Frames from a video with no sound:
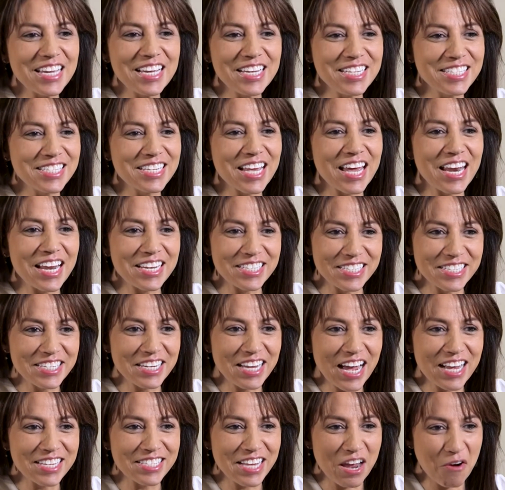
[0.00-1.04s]
he said
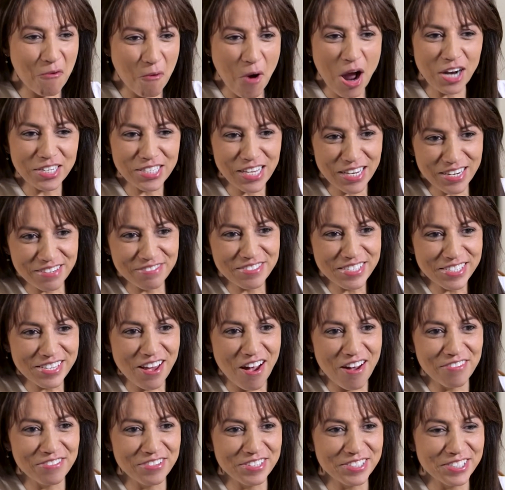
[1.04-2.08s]
as I walked out of his
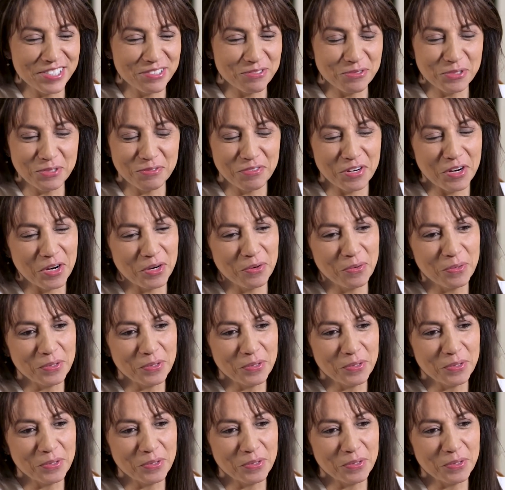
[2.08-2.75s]
office, it was very cool.